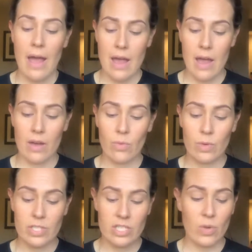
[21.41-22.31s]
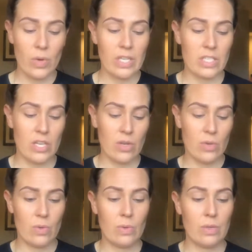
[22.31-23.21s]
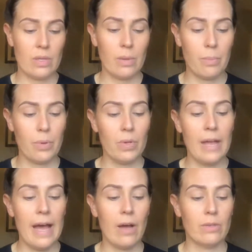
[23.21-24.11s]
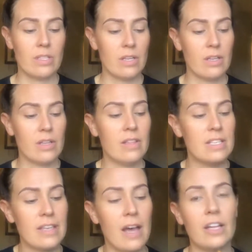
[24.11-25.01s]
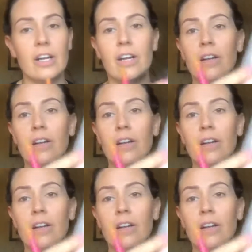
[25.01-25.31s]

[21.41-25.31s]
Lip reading: and we're just going to pull out this color,